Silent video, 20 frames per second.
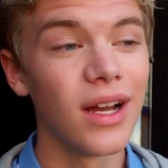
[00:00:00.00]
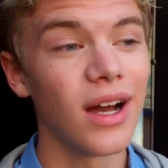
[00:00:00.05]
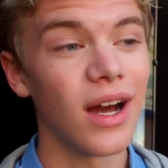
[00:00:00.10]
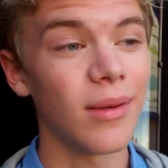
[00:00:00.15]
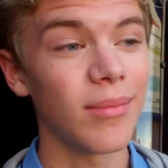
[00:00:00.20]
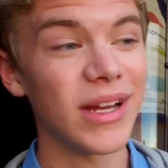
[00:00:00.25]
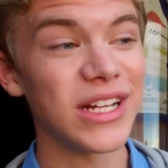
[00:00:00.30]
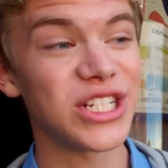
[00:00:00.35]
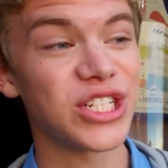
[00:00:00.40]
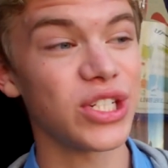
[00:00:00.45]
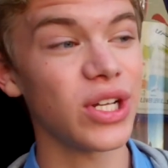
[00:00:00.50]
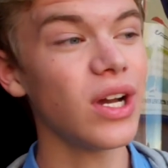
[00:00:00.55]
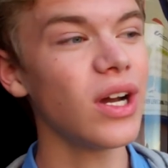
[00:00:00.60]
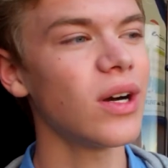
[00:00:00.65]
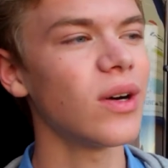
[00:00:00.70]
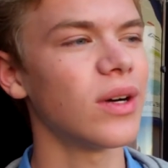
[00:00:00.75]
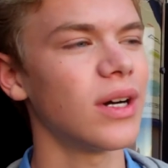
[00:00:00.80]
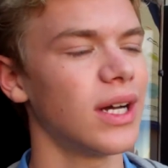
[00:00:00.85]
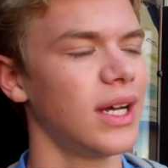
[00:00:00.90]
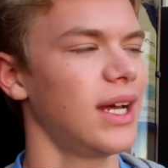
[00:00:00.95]
On my show?
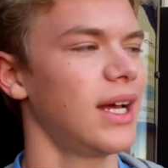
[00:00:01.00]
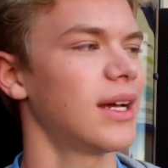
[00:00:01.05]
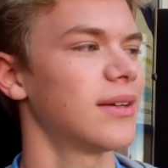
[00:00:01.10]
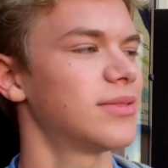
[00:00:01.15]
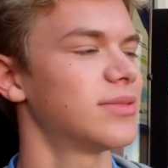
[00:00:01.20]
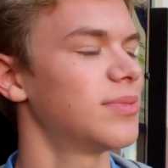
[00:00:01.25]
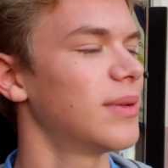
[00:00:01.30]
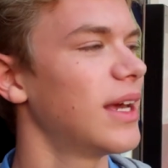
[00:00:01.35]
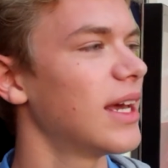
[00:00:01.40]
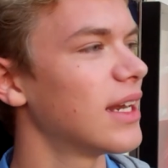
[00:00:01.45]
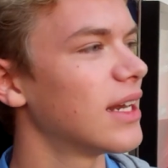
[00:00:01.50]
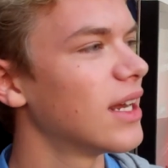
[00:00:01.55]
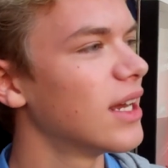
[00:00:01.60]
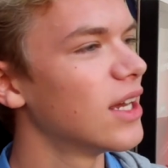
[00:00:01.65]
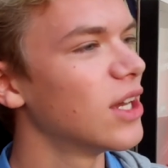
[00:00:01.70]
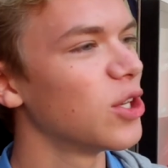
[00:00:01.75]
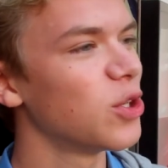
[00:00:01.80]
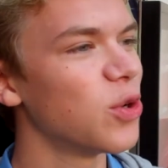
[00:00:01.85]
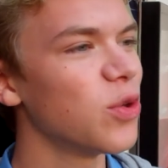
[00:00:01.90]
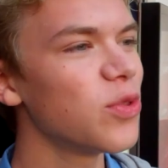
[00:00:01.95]
Ah, oh,
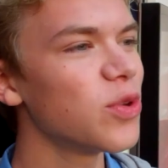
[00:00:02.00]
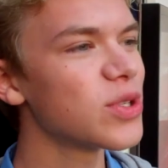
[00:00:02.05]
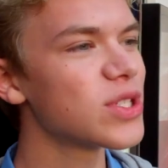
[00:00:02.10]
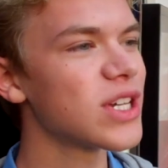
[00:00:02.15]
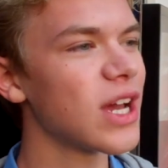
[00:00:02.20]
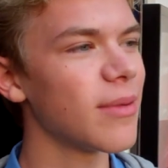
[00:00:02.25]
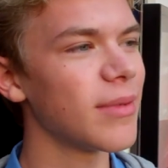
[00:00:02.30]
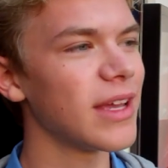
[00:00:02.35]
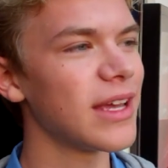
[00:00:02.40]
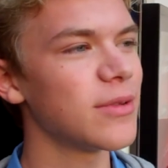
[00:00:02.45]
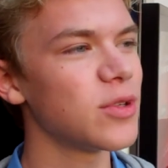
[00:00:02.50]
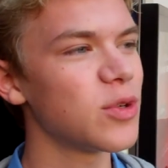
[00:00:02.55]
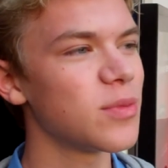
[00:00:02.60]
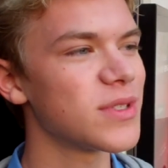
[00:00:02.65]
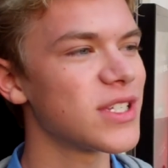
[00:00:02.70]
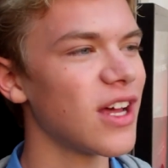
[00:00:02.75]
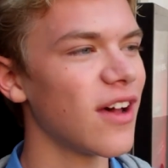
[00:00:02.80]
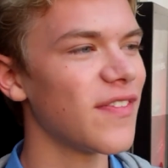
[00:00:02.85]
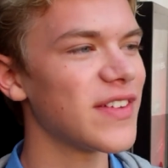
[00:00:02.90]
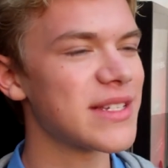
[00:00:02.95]
man. Gunther's coming into
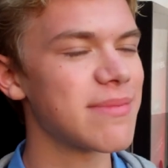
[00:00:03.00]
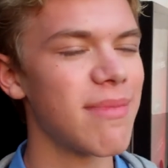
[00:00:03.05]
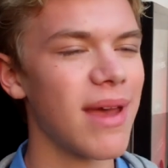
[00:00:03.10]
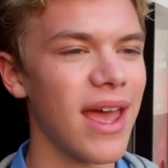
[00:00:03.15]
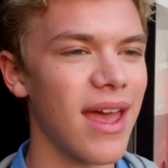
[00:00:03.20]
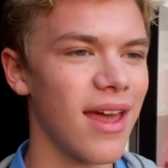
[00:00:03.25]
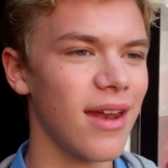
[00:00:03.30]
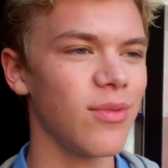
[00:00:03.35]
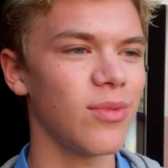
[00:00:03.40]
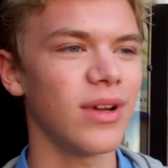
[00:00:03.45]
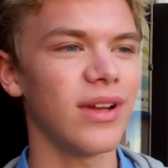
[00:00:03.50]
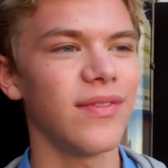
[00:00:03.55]
himself as a man.